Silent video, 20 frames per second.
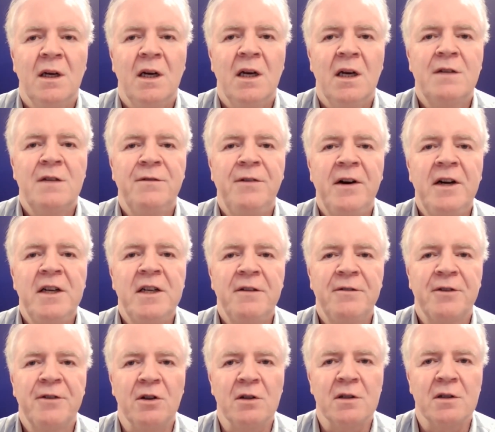It's very
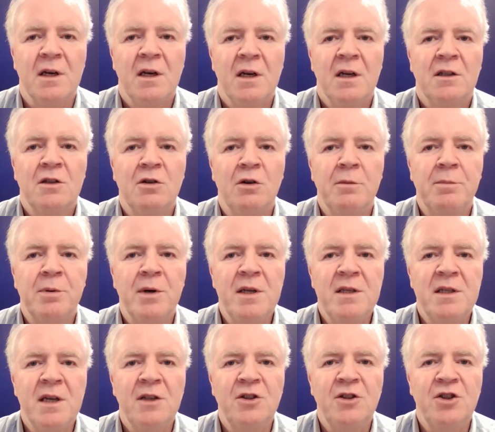difficult to
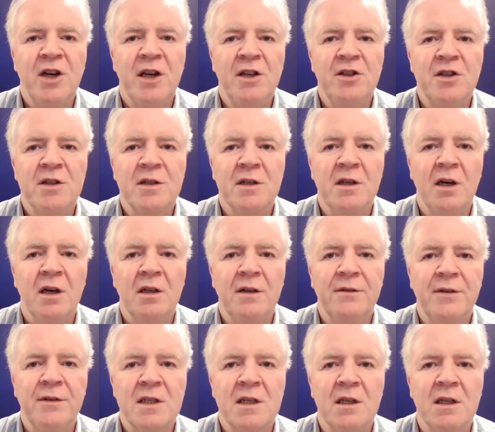appreciate changes in
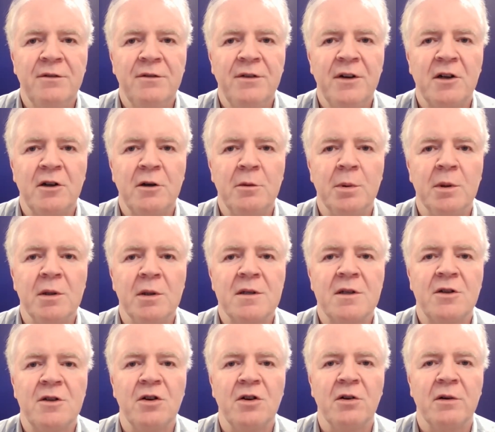cardiovascular
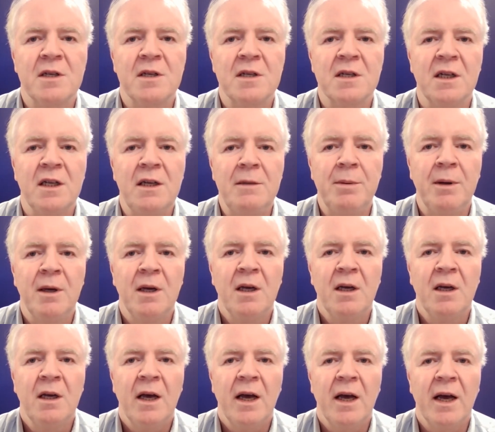variables during sleep,
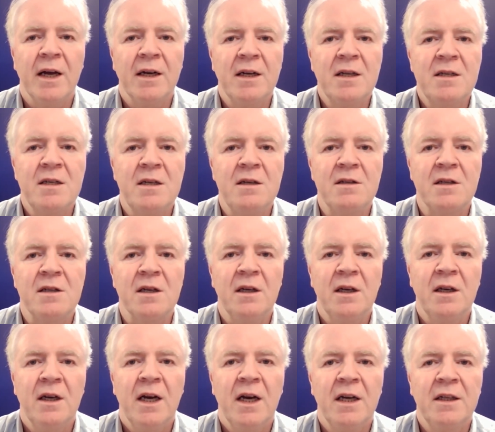anesthesia
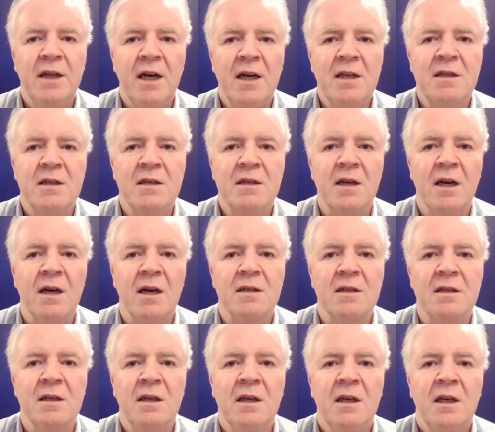and
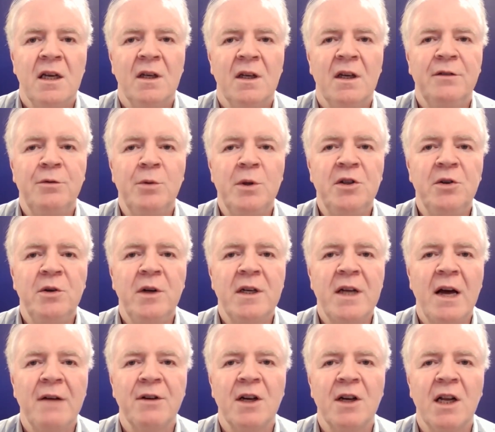exercise if we do not
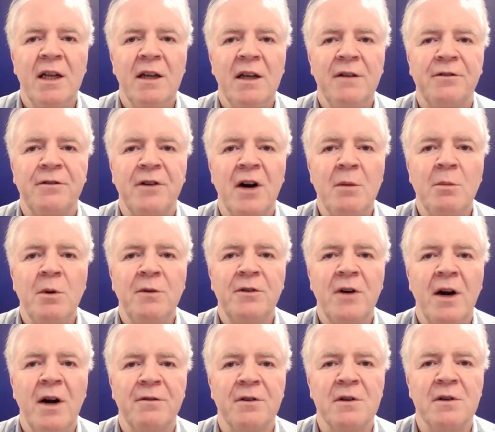have a clear frame of
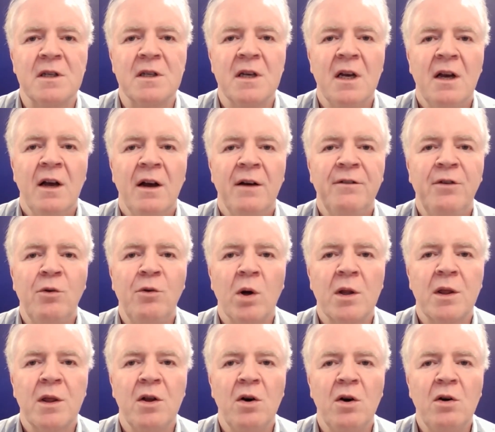reference for
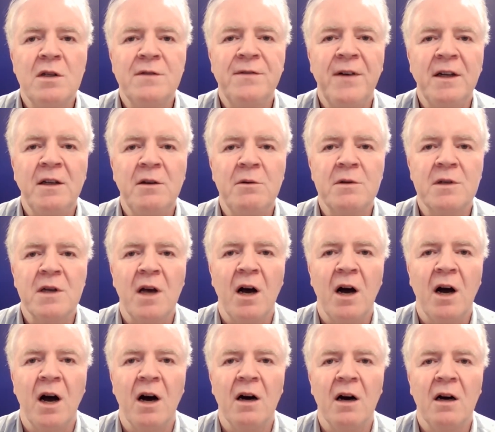what those values
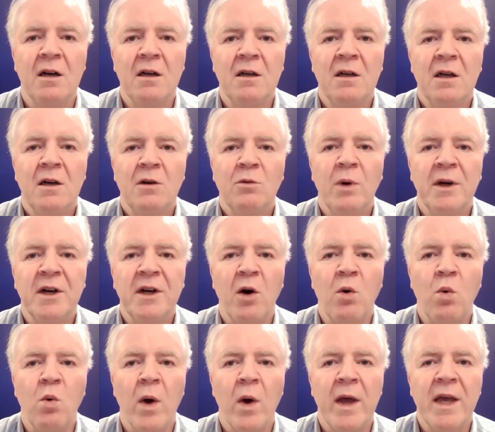are when
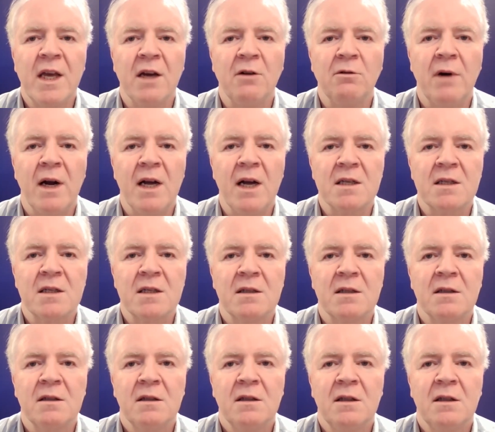awake at rest.